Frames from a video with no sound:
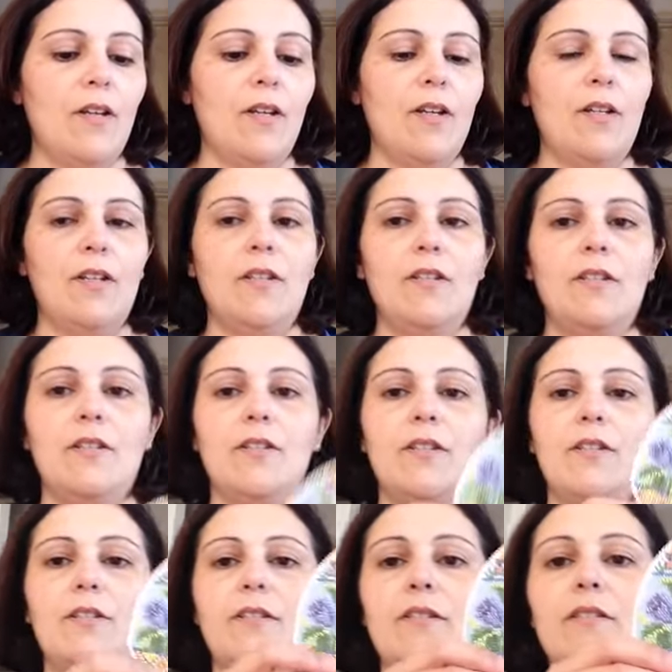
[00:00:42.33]
And
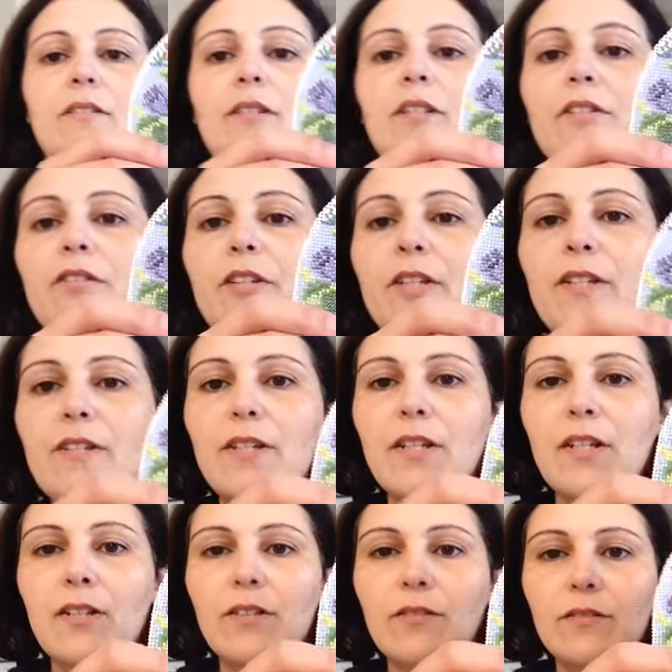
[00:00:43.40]
here it is
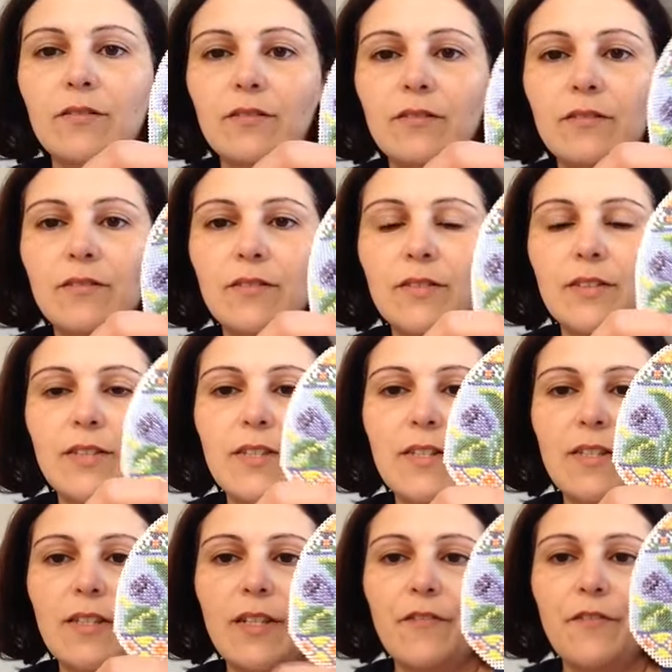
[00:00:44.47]
now.
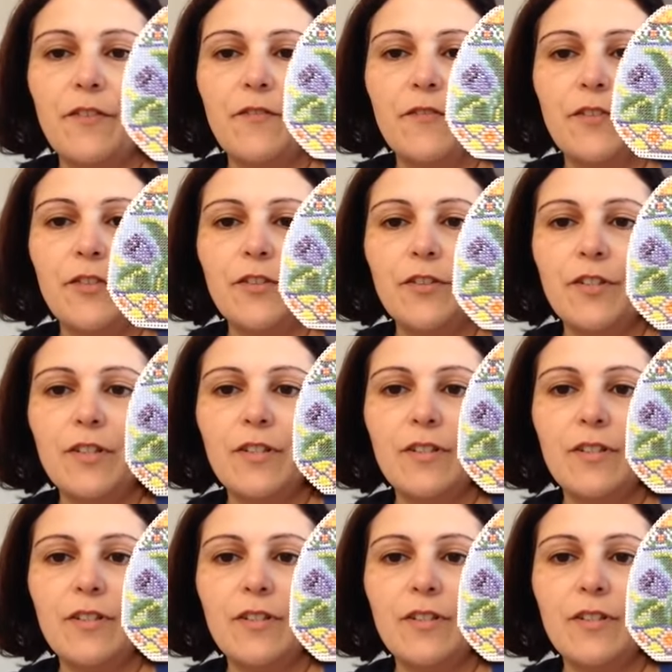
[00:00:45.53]
It's FFO'd